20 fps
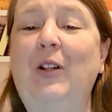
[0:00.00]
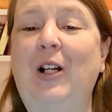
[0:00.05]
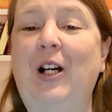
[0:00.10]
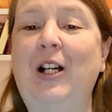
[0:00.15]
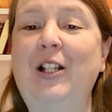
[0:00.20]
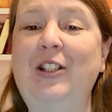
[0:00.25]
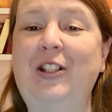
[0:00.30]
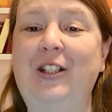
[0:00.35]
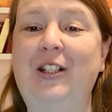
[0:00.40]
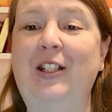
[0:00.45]

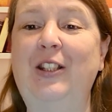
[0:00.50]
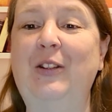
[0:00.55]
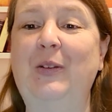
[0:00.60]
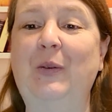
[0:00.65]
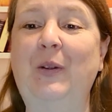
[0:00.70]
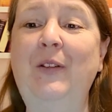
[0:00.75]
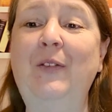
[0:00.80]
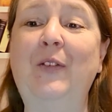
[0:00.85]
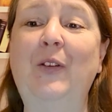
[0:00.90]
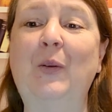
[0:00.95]
caution in the
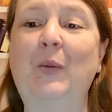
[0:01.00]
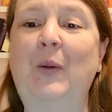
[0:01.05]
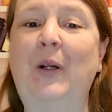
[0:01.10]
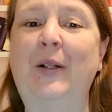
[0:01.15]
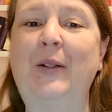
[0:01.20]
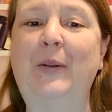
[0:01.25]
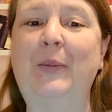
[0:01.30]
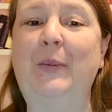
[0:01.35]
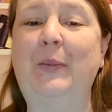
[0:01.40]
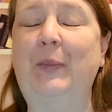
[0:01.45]
river
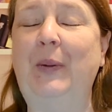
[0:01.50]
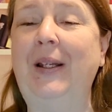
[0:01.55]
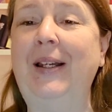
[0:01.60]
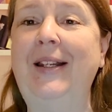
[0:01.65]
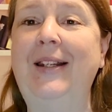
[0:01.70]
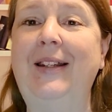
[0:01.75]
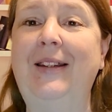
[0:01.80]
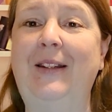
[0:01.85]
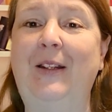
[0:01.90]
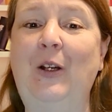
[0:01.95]
while you
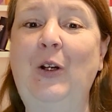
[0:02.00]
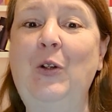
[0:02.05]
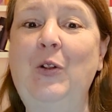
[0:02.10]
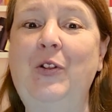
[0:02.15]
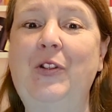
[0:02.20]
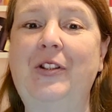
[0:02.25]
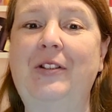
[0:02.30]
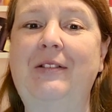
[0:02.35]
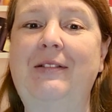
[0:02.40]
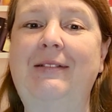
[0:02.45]
played in the
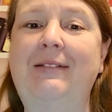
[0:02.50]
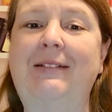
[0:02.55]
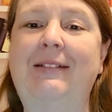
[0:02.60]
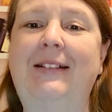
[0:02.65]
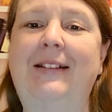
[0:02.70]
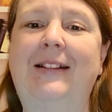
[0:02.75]
ocean.